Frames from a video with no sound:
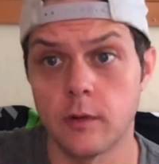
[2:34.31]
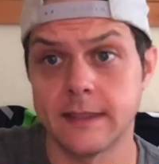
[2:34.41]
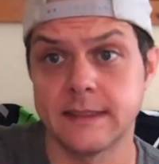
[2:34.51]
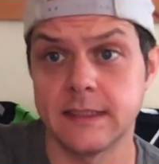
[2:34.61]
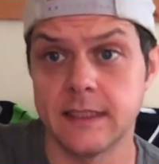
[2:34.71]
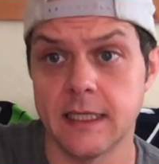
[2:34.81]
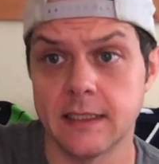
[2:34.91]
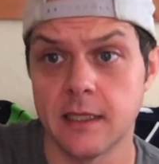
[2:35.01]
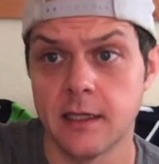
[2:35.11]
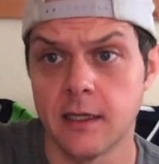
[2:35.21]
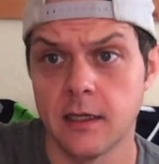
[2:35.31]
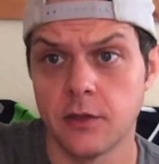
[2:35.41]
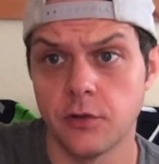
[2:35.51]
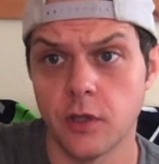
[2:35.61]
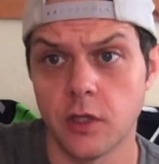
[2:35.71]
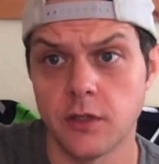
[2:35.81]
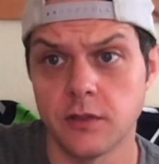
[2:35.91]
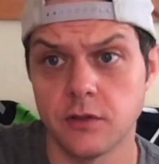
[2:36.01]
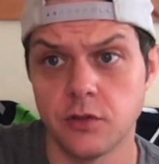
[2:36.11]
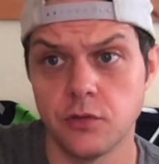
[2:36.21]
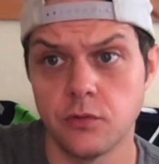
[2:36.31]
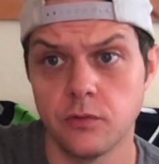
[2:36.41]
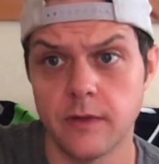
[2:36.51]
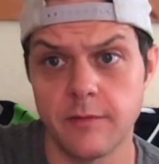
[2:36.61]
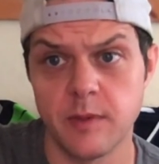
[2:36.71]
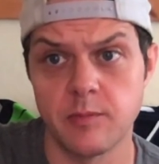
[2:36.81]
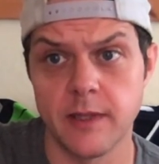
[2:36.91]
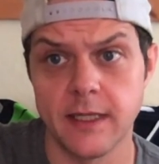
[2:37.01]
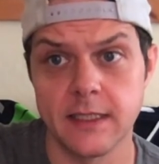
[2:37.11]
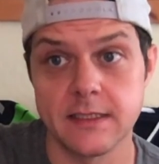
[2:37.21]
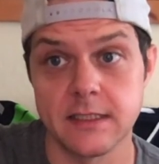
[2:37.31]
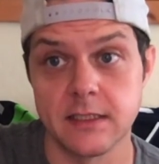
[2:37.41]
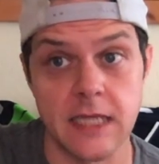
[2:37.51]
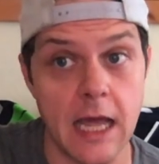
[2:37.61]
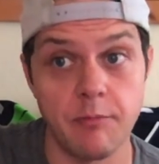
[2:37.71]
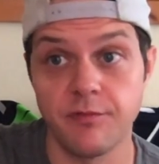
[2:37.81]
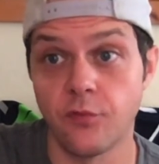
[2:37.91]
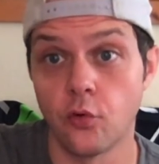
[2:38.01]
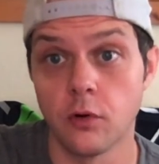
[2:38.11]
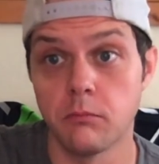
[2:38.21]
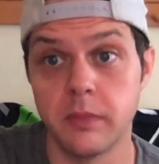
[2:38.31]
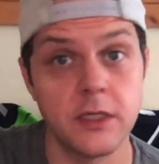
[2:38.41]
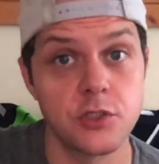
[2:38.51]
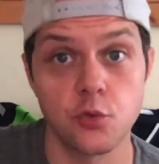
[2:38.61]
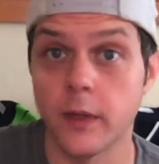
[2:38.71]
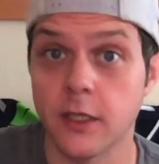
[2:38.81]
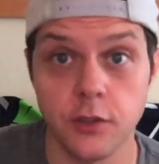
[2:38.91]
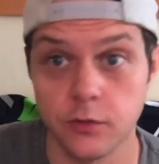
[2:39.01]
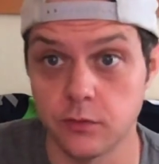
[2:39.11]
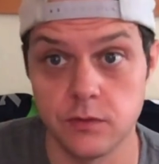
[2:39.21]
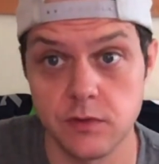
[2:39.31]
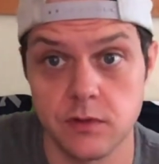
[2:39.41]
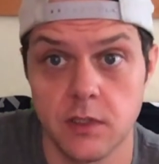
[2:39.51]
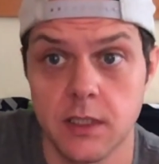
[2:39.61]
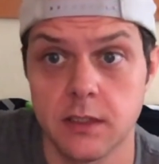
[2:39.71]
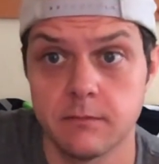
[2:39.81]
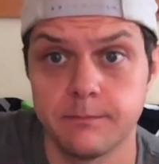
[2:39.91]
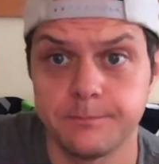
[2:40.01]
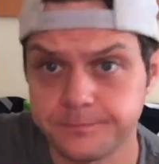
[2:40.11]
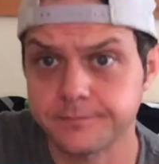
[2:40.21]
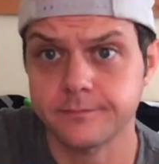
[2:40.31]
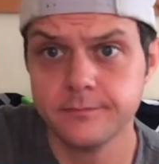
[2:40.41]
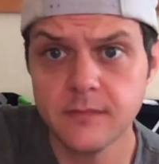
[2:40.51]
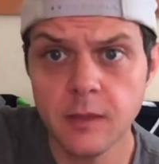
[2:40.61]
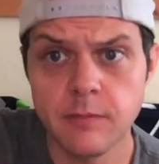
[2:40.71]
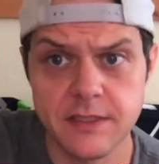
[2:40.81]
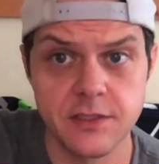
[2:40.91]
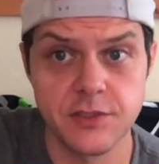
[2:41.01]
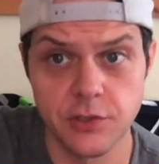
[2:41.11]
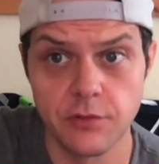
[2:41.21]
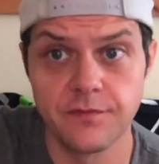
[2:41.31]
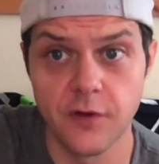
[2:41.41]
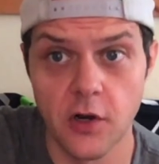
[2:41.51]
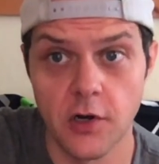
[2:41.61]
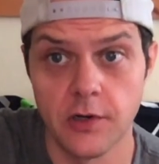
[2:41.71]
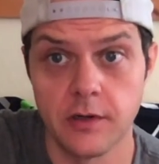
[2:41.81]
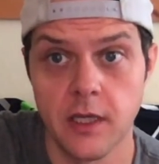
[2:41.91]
I see that that you have been playing against the top 4 big swinging dudes, basically so far